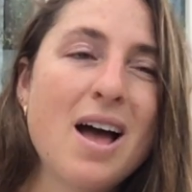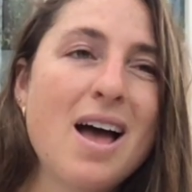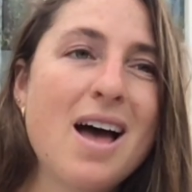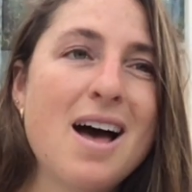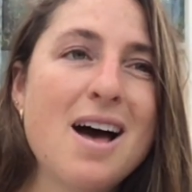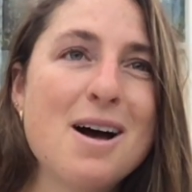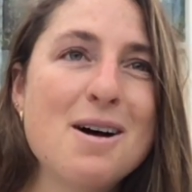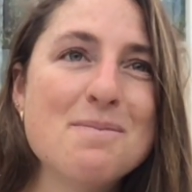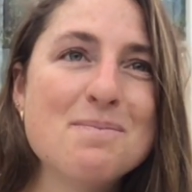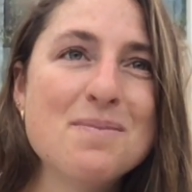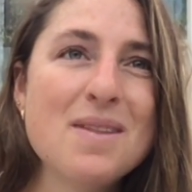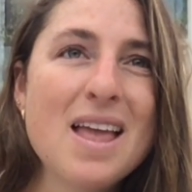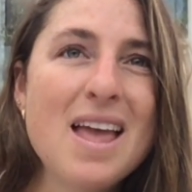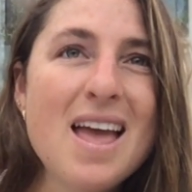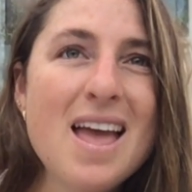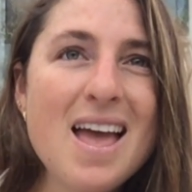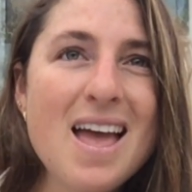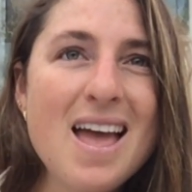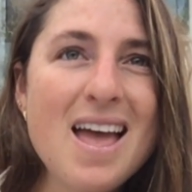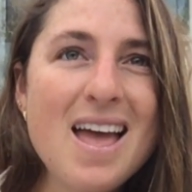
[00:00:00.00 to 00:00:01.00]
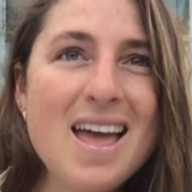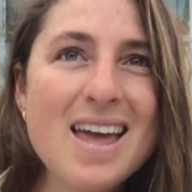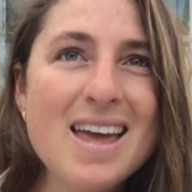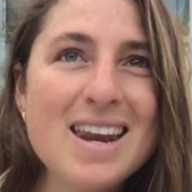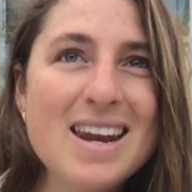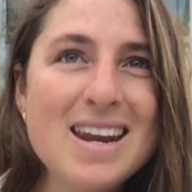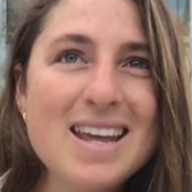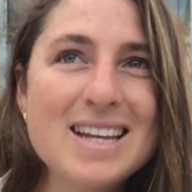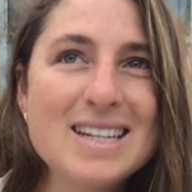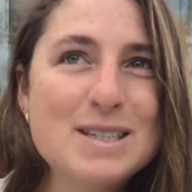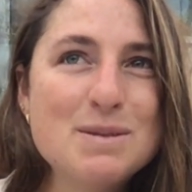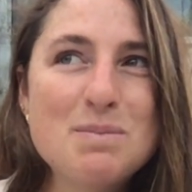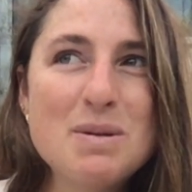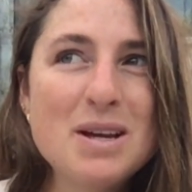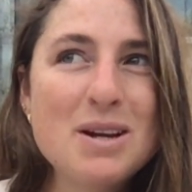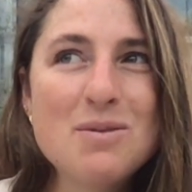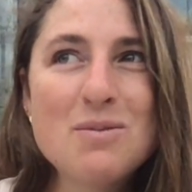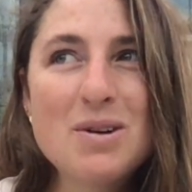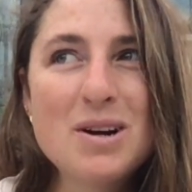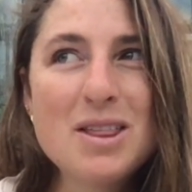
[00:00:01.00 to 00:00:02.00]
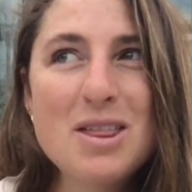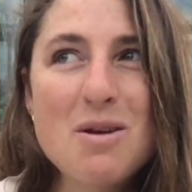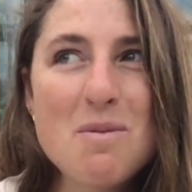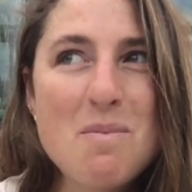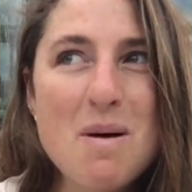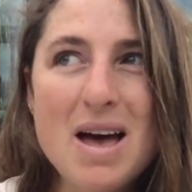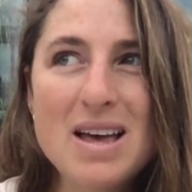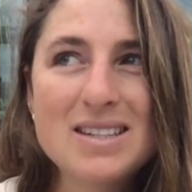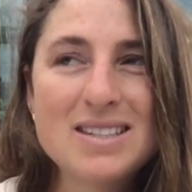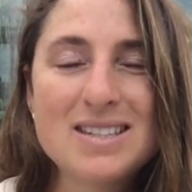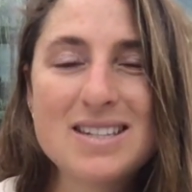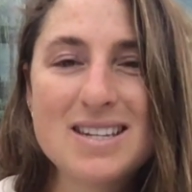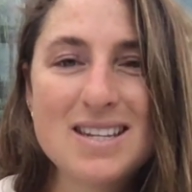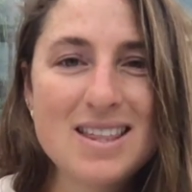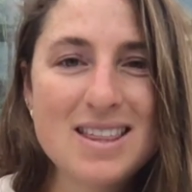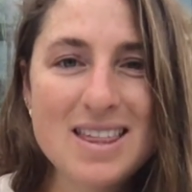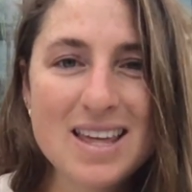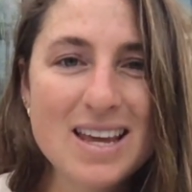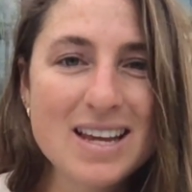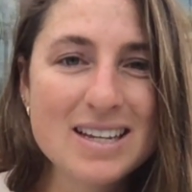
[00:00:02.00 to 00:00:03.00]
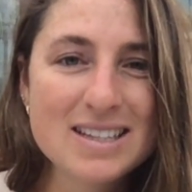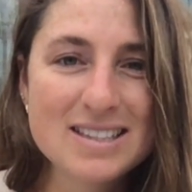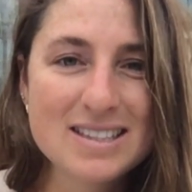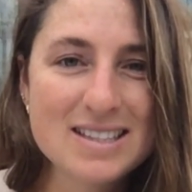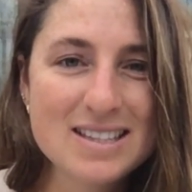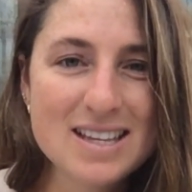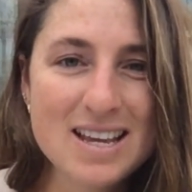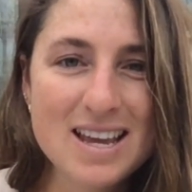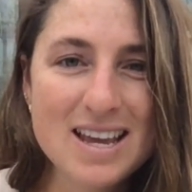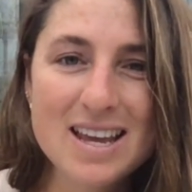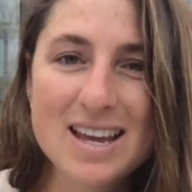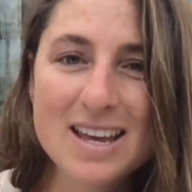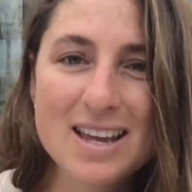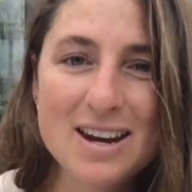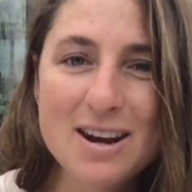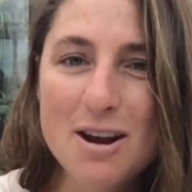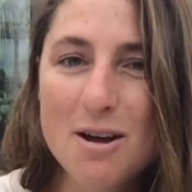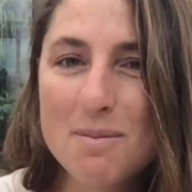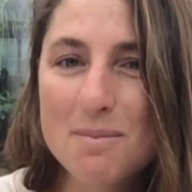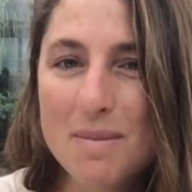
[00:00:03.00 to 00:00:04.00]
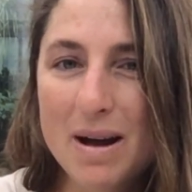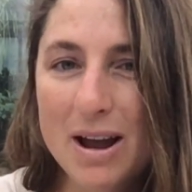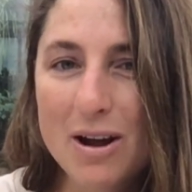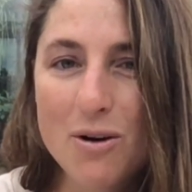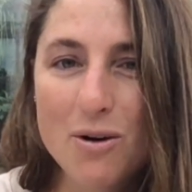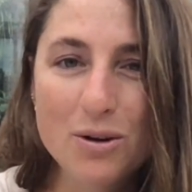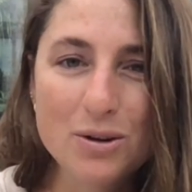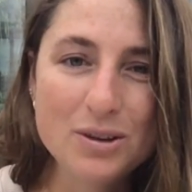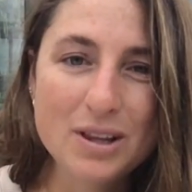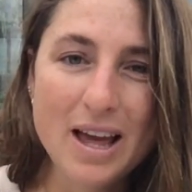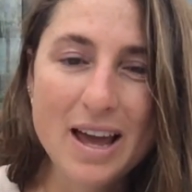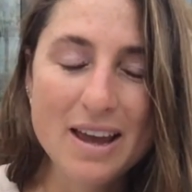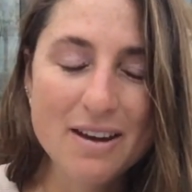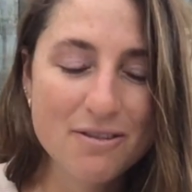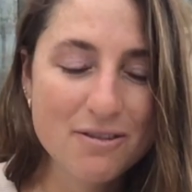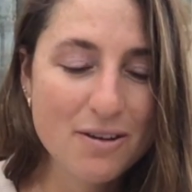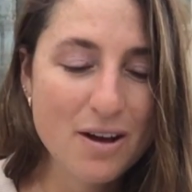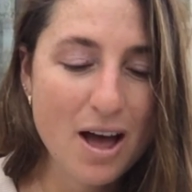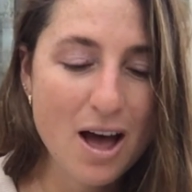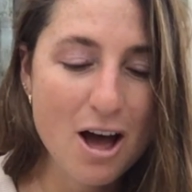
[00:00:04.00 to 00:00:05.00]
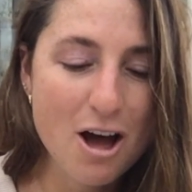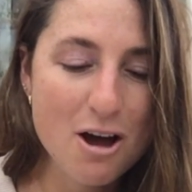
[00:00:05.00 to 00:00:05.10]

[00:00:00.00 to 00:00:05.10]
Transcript: And it's been one of the best things in my whole life.